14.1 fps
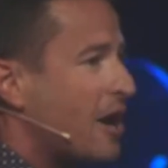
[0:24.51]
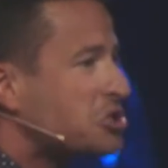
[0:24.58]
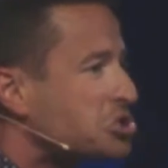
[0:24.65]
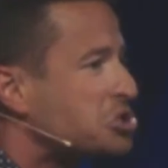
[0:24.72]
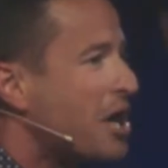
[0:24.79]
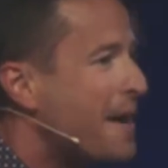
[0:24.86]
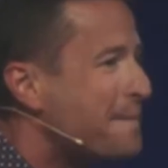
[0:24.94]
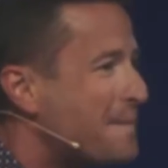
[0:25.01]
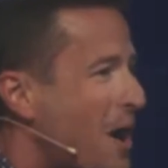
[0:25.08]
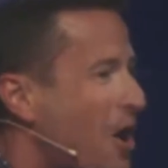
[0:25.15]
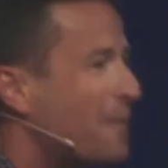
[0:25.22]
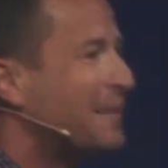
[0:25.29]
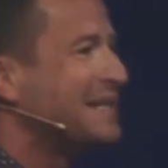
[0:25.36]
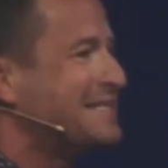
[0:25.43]
are some
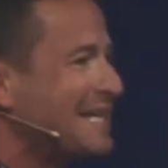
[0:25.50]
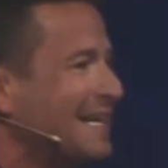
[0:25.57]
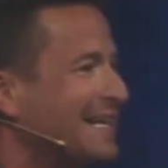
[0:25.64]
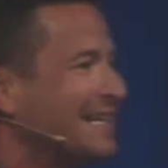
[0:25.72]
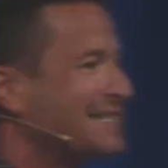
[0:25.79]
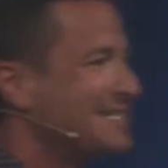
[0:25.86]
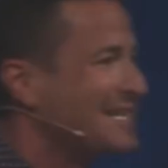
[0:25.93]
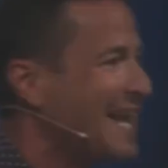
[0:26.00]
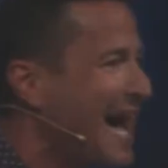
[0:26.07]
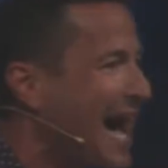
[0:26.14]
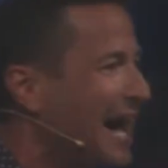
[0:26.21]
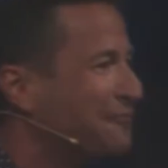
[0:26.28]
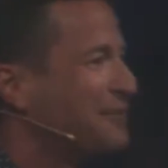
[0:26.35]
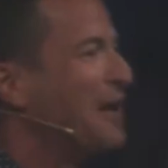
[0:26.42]
moments in this
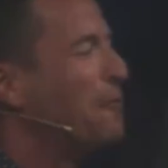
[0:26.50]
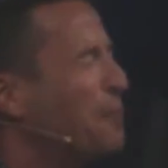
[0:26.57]
life that